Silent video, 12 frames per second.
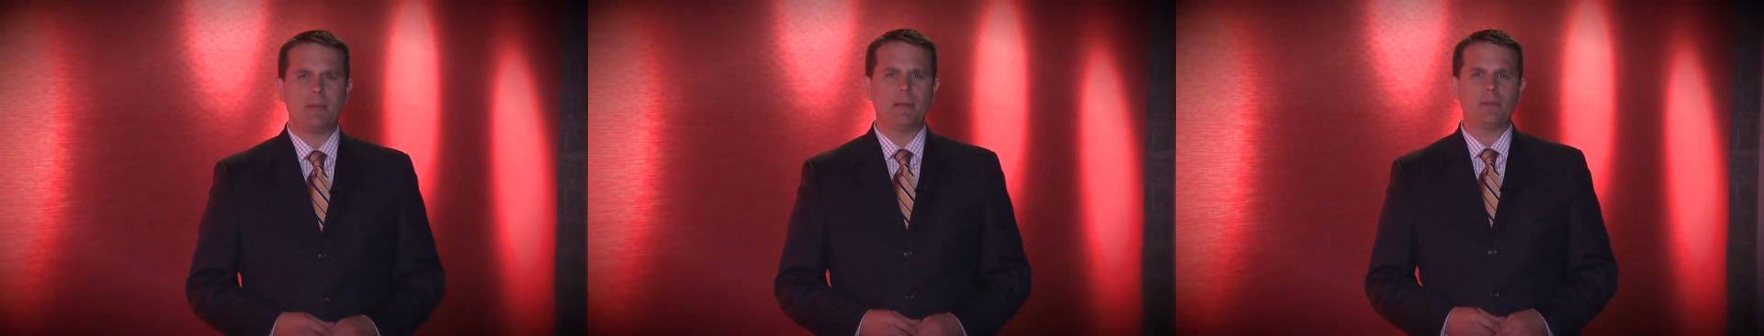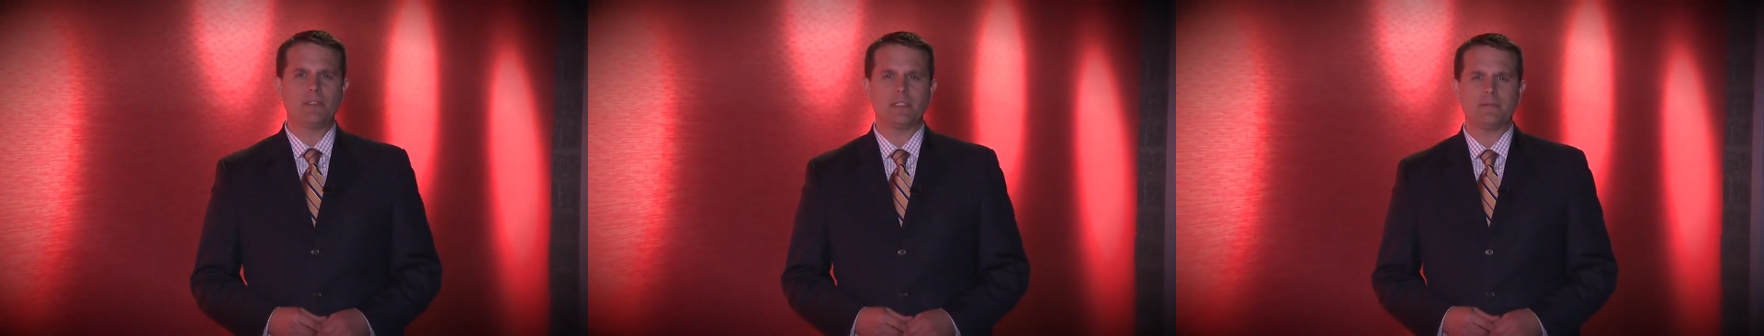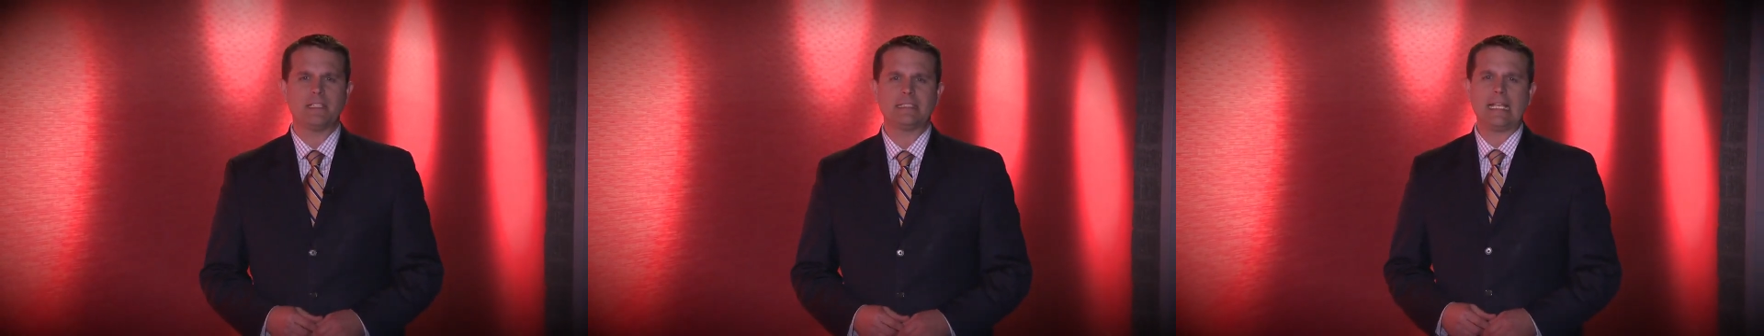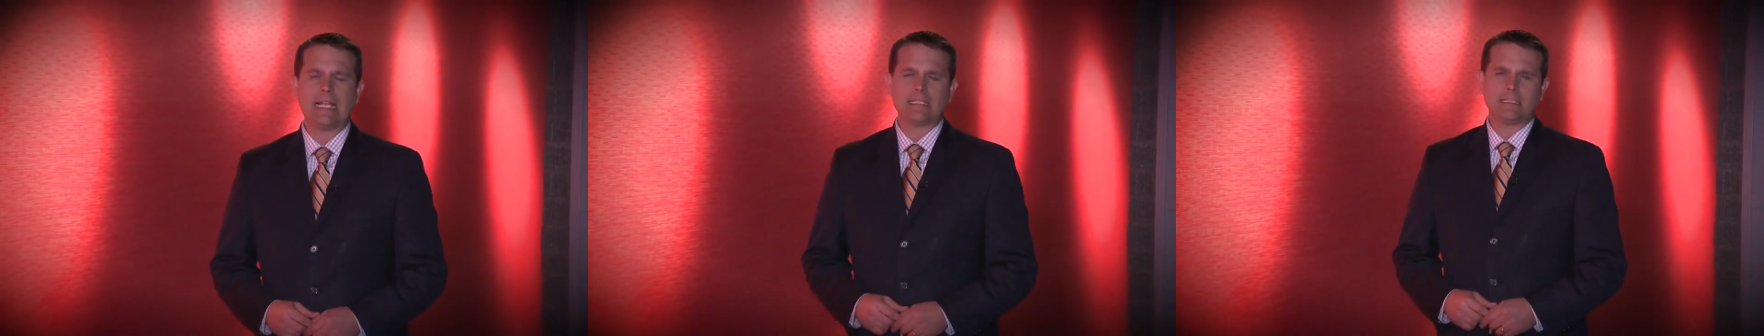members of the
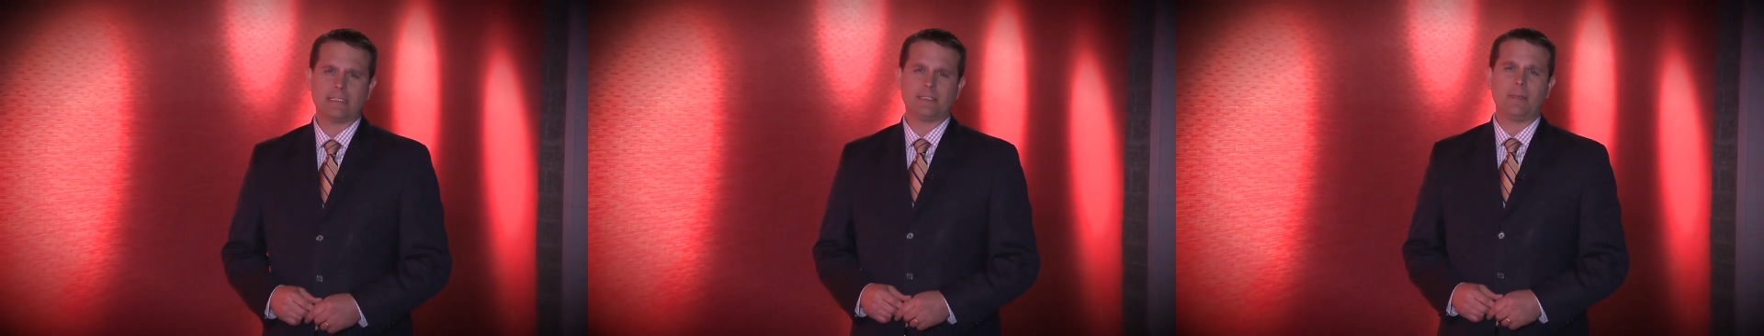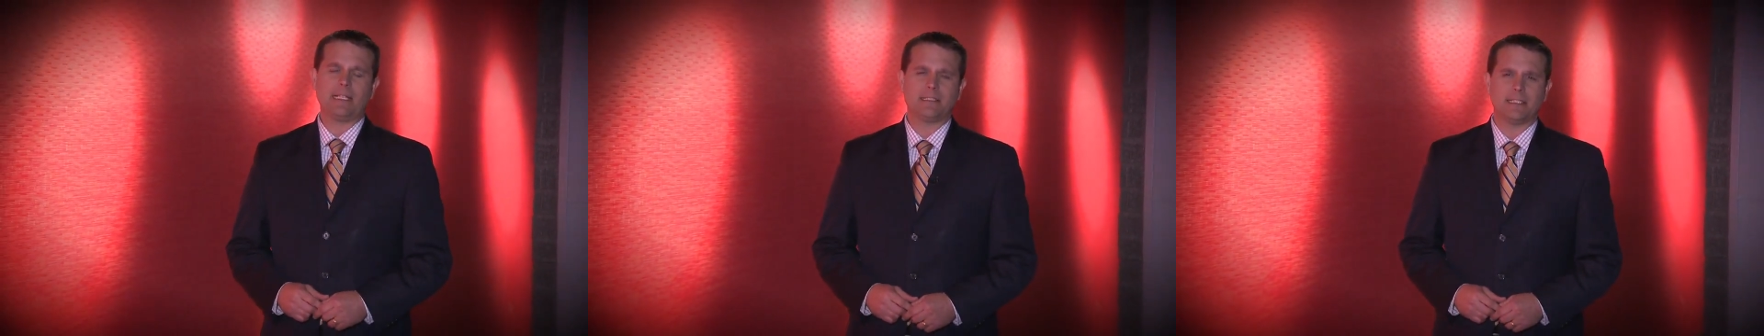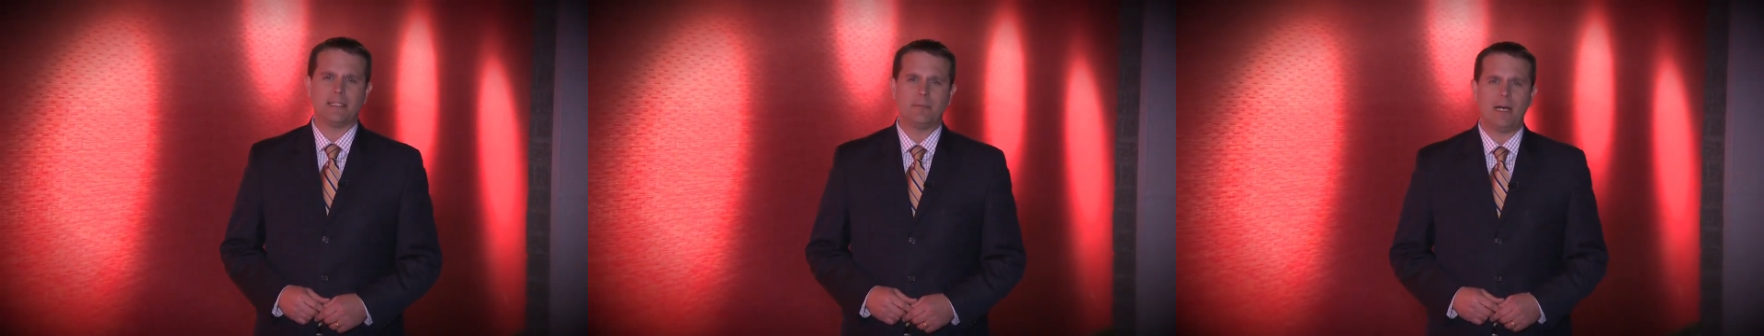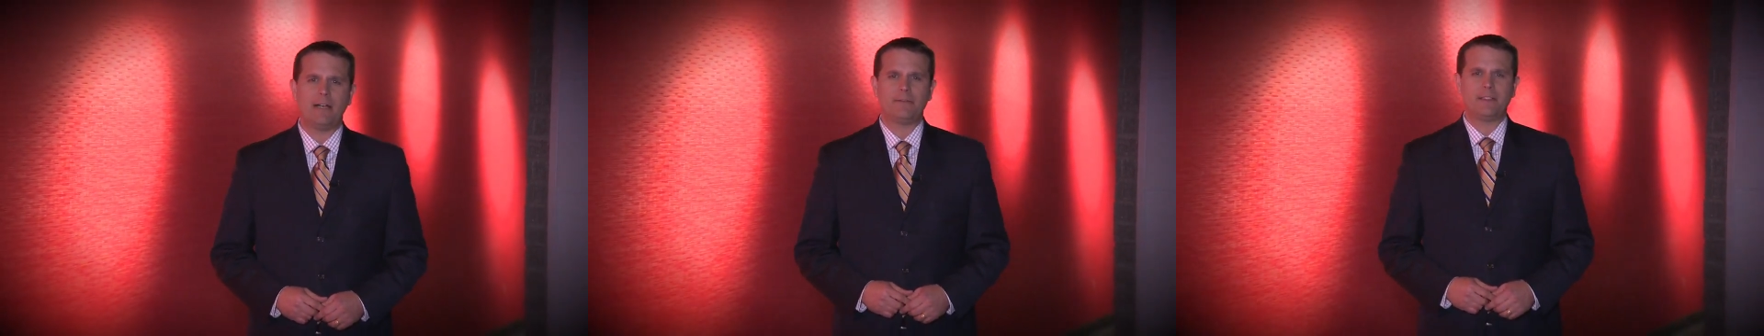Texas Mexican
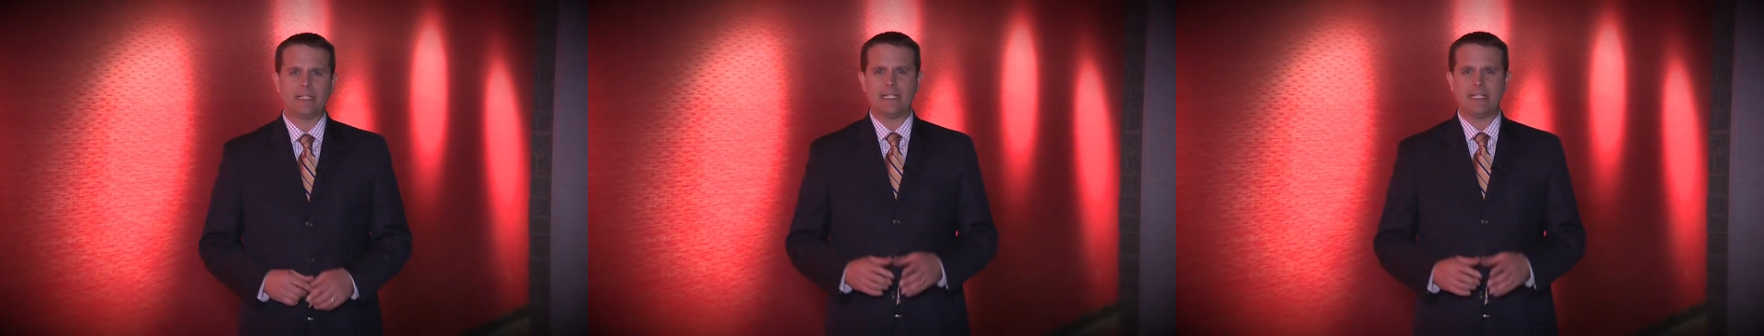Mafia